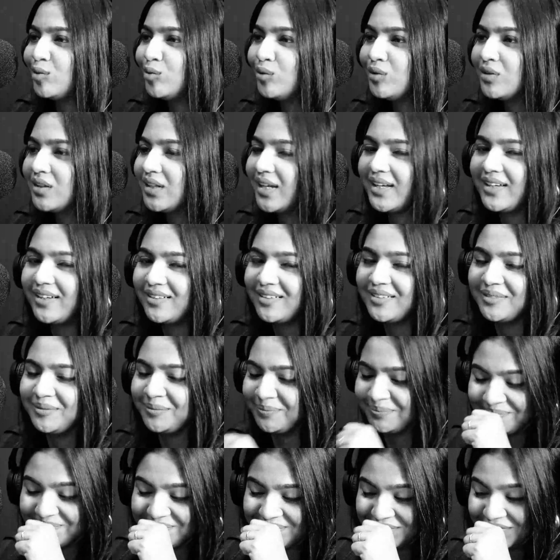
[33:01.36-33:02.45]
look like a
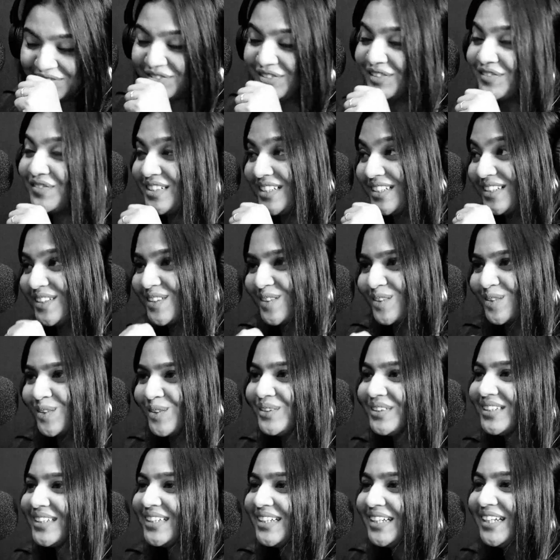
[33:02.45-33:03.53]

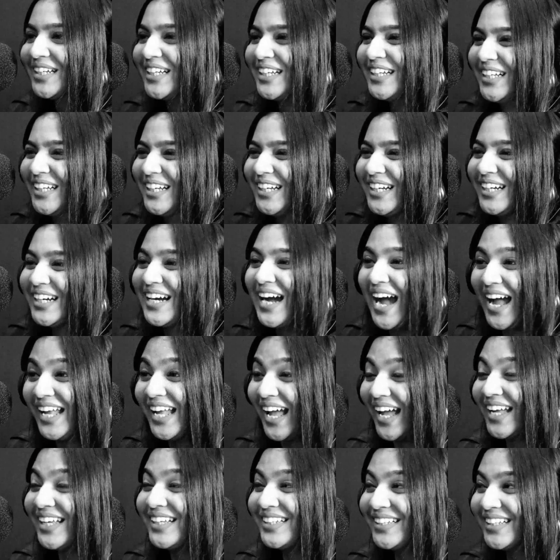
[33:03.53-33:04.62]
15-year-old,
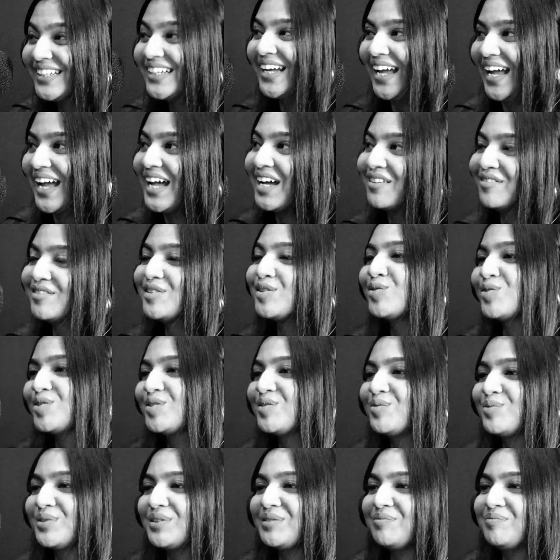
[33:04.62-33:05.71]
I have
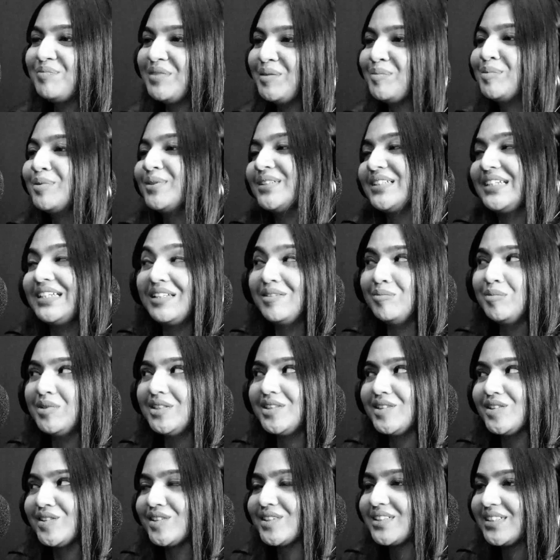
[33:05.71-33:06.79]
issues with people taking me
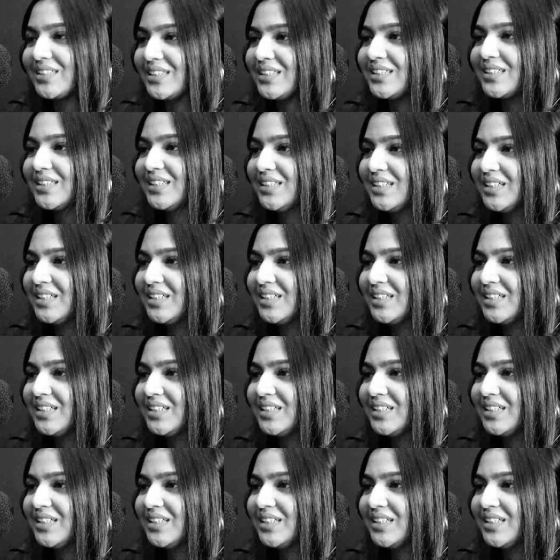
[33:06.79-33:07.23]
seriously.